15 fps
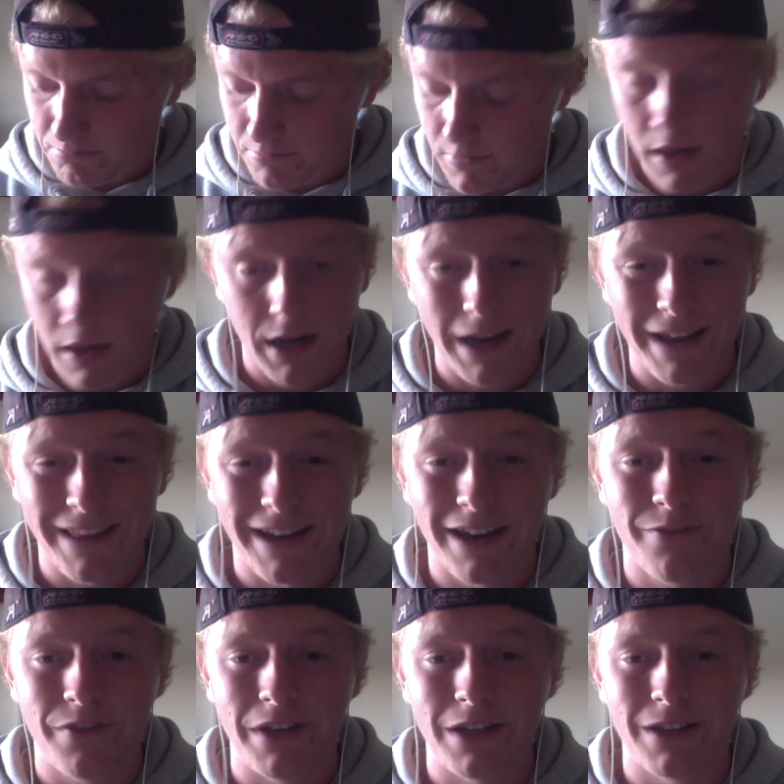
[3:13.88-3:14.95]
get a guy that I
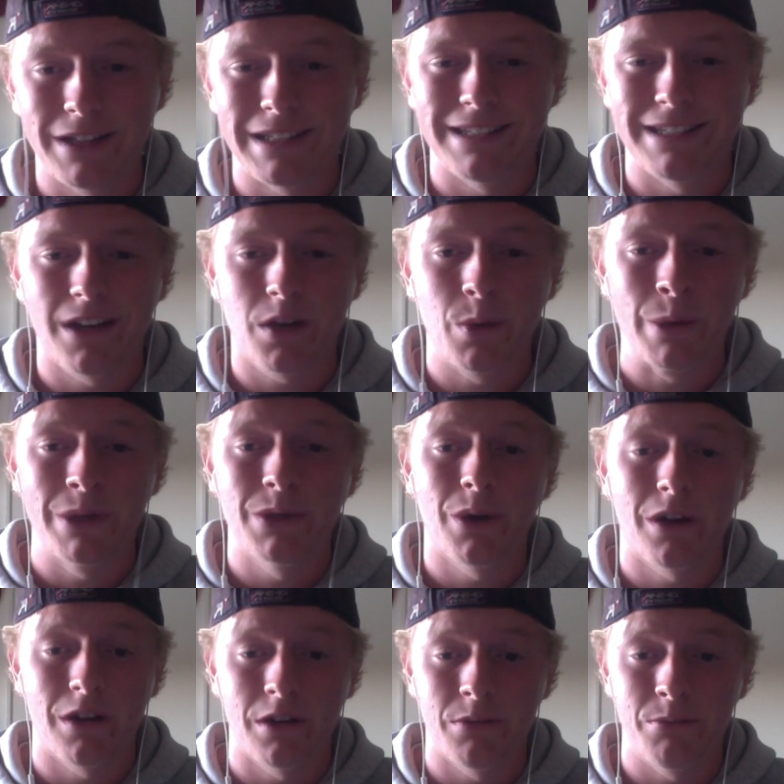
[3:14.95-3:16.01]
feel is not going to
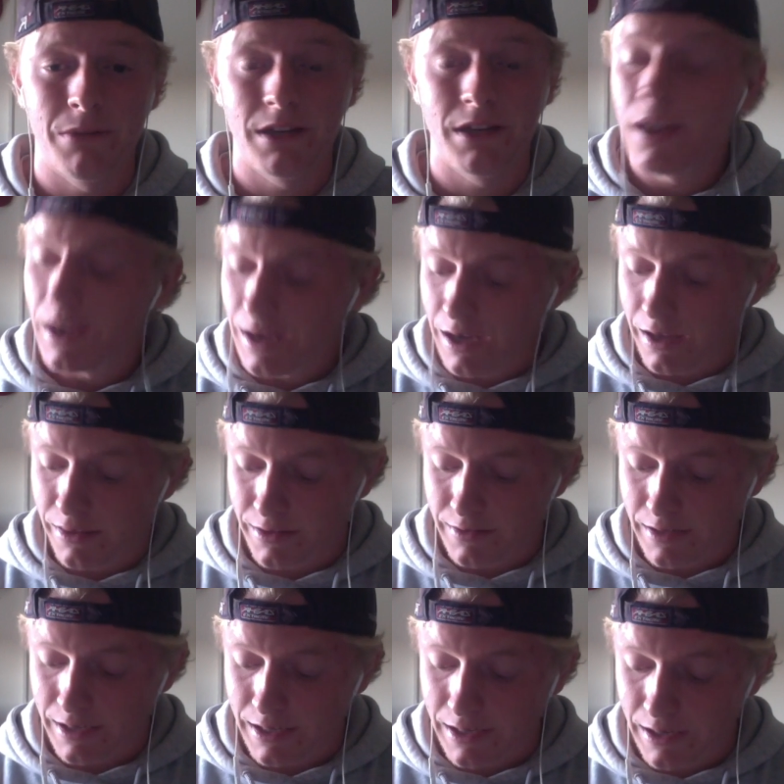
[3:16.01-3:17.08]
hurt me. I think
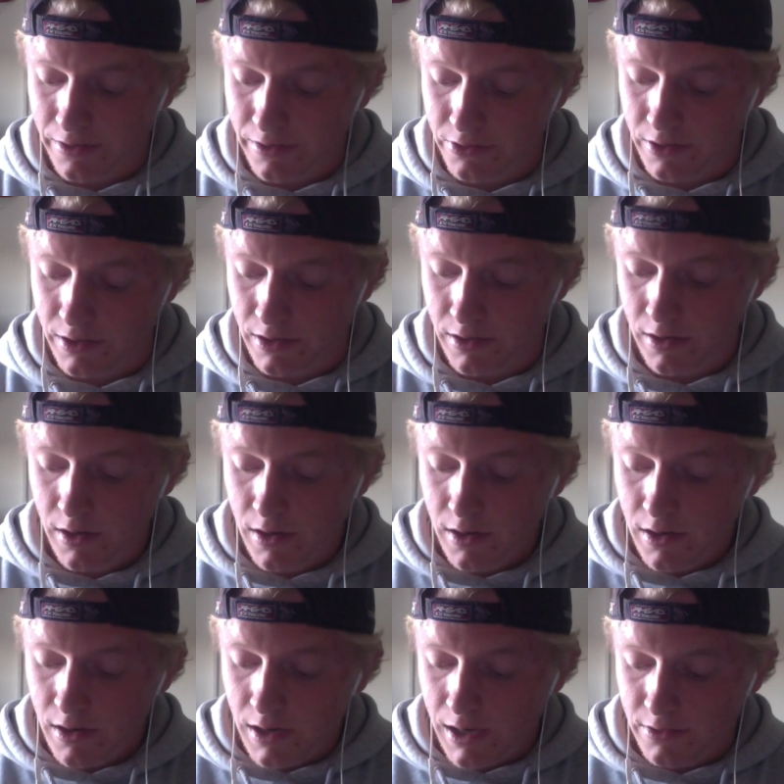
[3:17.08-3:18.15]
that he has a
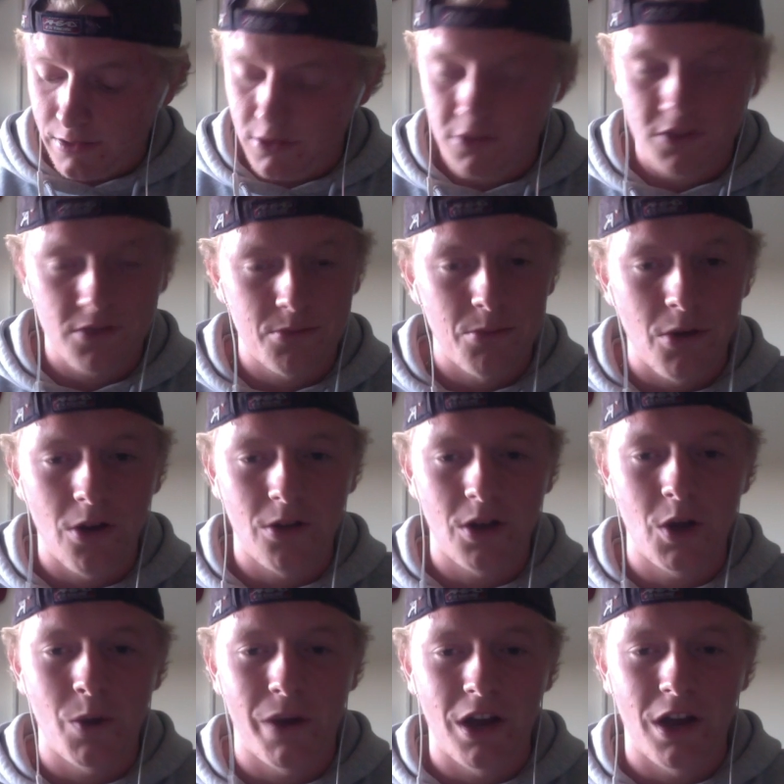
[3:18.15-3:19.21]
small
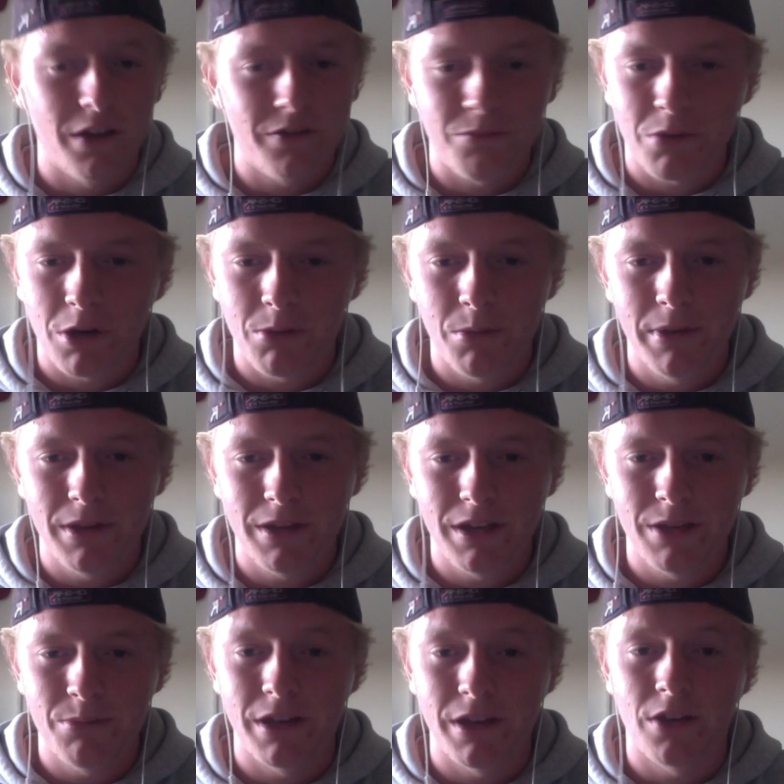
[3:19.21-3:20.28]
going off
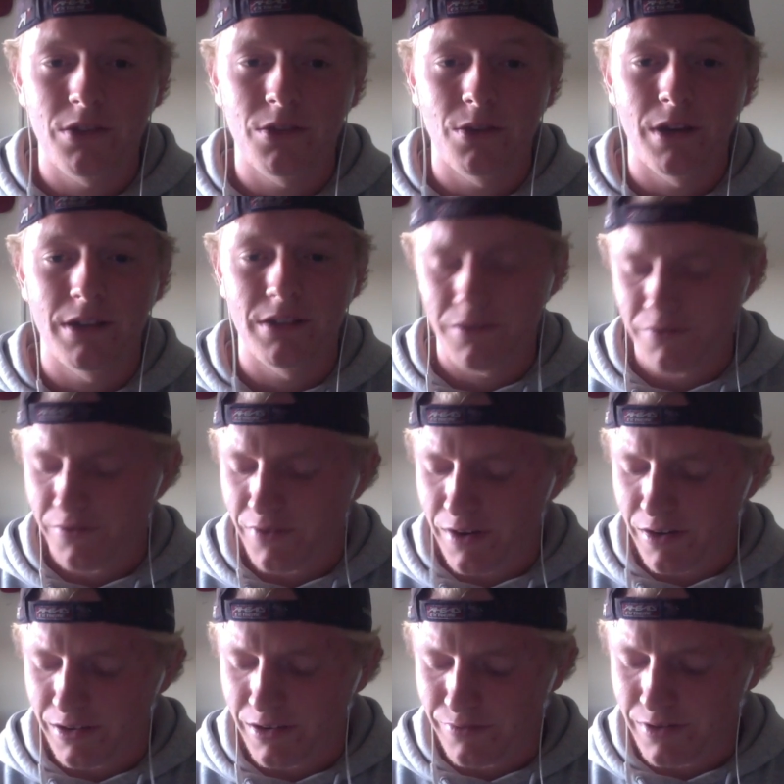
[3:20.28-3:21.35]
probability, but he also has a
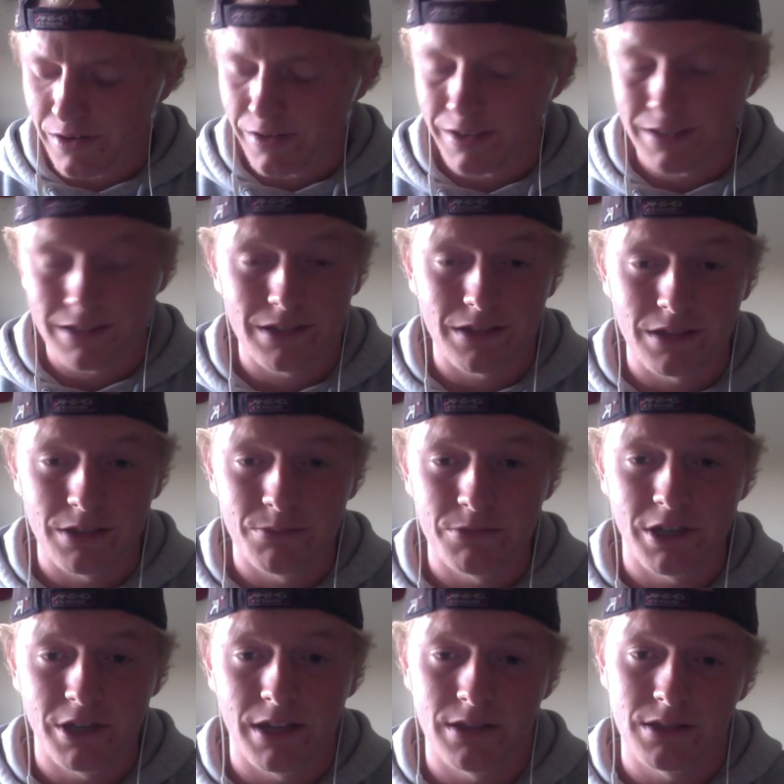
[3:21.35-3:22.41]
very slim
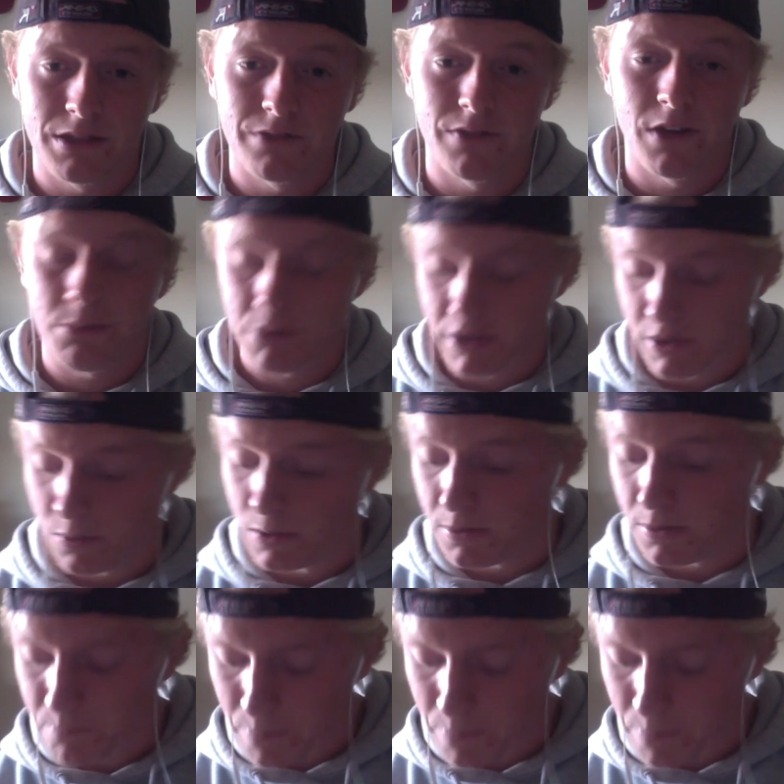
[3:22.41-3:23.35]
chance of not playing well.